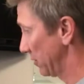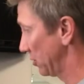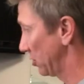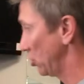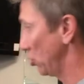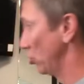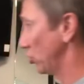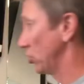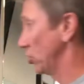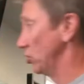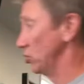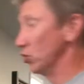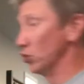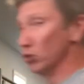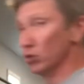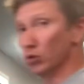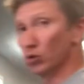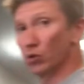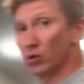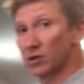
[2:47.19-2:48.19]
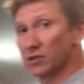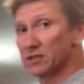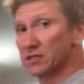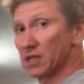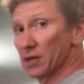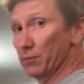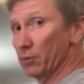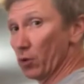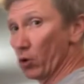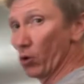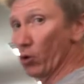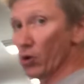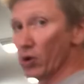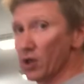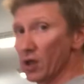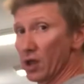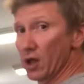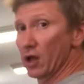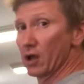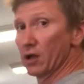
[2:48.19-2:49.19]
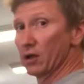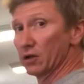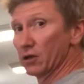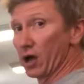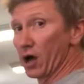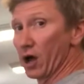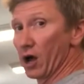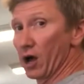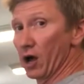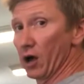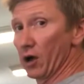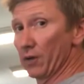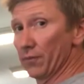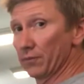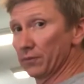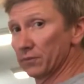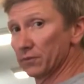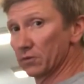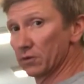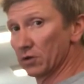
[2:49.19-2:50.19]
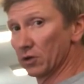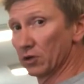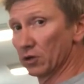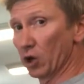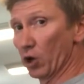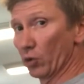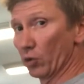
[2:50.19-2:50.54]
You can do simple low